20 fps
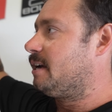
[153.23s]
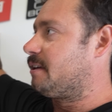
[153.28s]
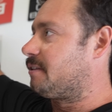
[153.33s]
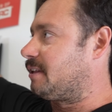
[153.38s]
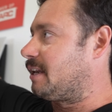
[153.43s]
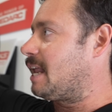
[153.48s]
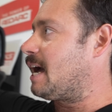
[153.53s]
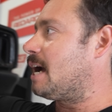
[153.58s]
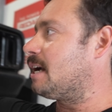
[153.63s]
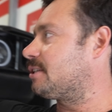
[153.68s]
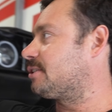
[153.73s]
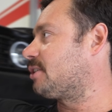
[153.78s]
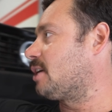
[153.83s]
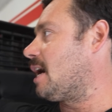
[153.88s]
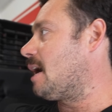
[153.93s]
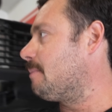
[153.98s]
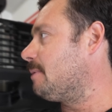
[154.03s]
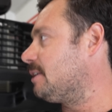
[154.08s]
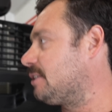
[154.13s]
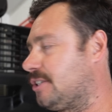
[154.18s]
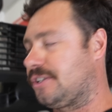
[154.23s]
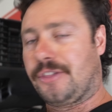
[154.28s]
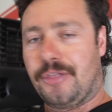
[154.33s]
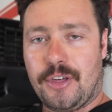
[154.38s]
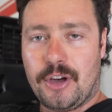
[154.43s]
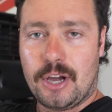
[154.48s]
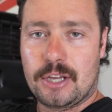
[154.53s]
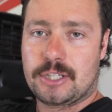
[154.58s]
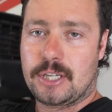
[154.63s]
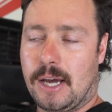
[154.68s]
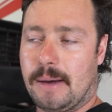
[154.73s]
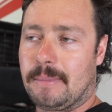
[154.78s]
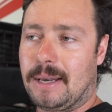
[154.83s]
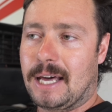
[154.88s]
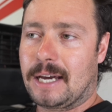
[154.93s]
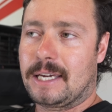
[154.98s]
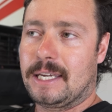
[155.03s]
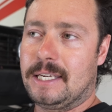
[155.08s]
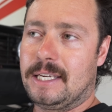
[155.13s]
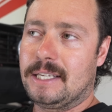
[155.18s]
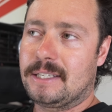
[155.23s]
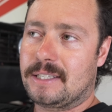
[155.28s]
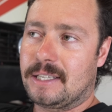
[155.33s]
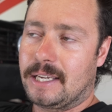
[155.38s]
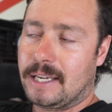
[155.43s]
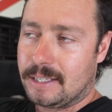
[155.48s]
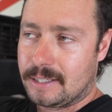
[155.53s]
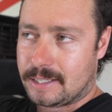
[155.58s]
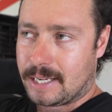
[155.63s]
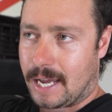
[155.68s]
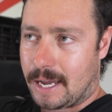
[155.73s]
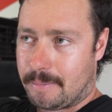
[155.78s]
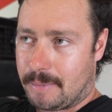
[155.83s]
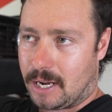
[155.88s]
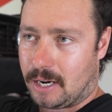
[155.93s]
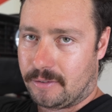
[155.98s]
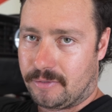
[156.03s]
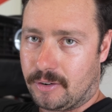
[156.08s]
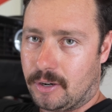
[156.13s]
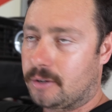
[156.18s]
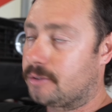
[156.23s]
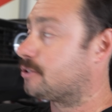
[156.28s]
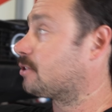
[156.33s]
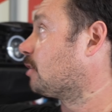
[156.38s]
The last drama, this is third time lucky, is the intake manifold.